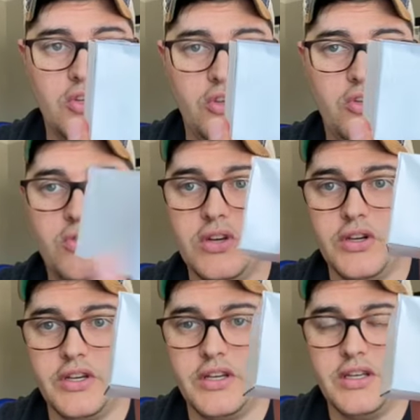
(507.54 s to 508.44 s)
you
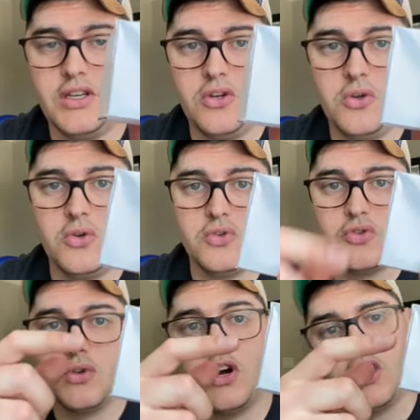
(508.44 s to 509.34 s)
could
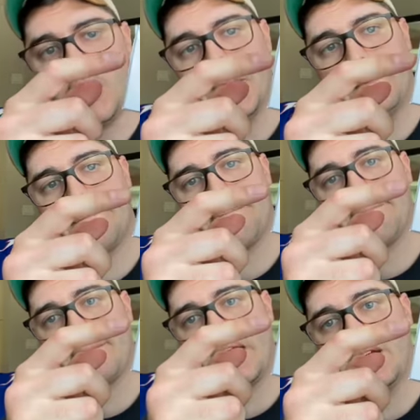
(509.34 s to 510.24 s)
draw
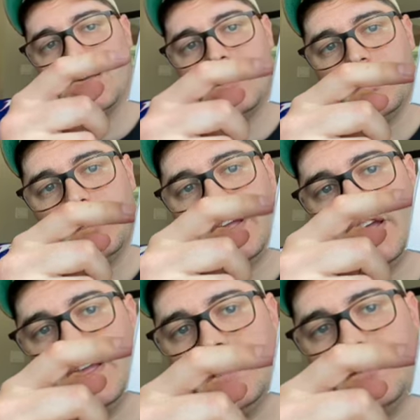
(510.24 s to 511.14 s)

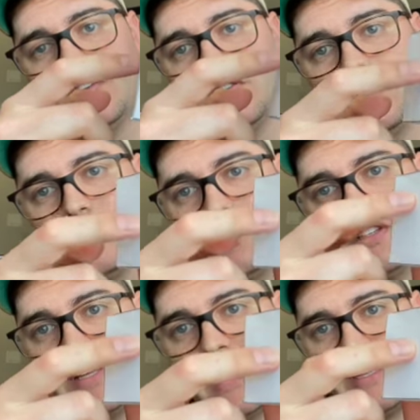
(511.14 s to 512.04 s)
a
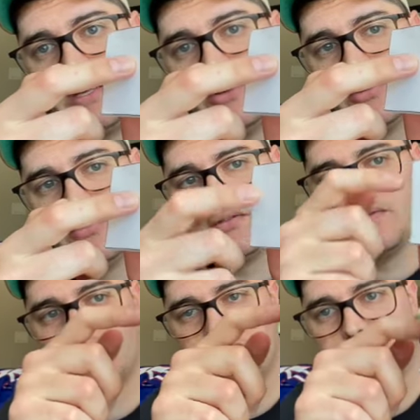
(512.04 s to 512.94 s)
dot here,
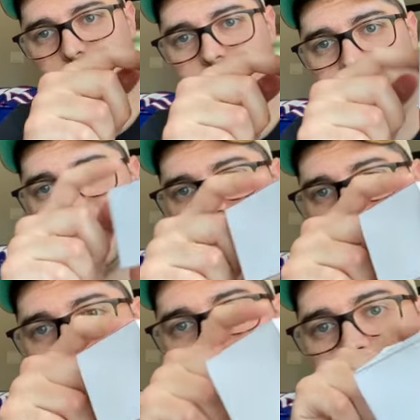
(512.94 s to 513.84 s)
2 dots,
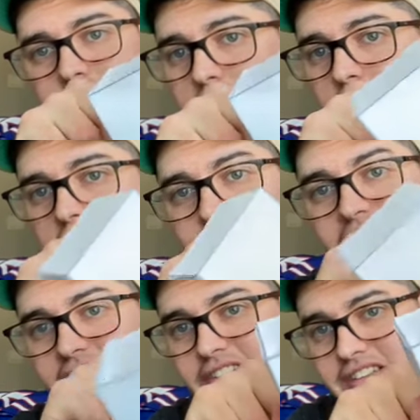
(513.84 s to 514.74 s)
3 dots, 4,
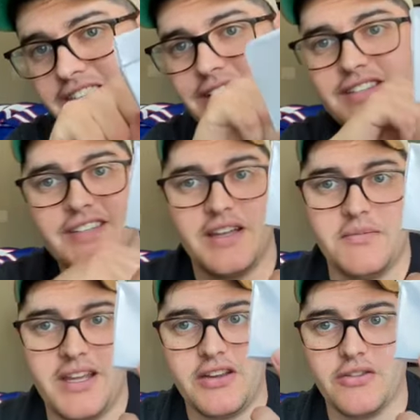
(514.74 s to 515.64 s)
5, and 6, and
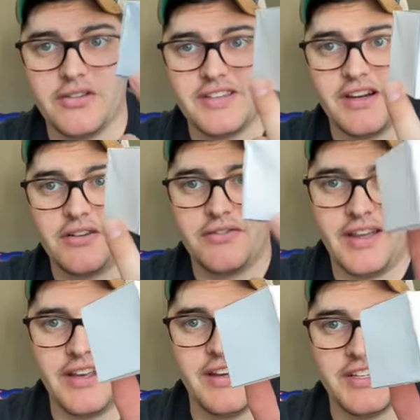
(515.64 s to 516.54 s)
make yourself a
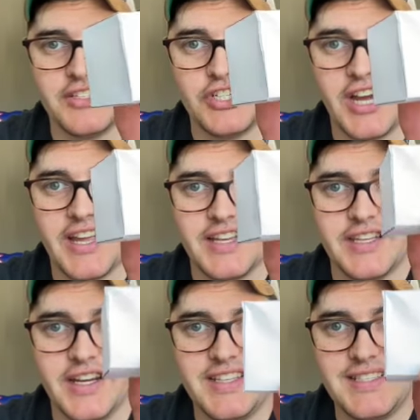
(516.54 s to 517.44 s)
nice giant
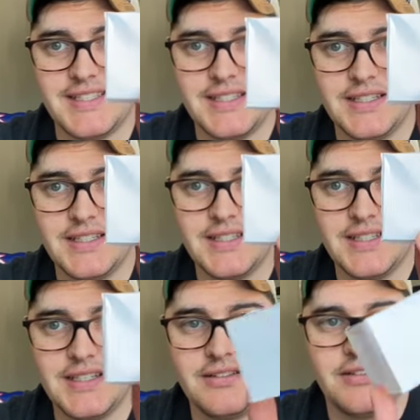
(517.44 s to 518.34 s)
dice,
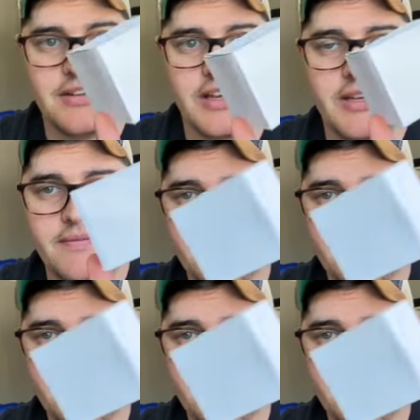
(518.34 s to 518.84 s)
okay?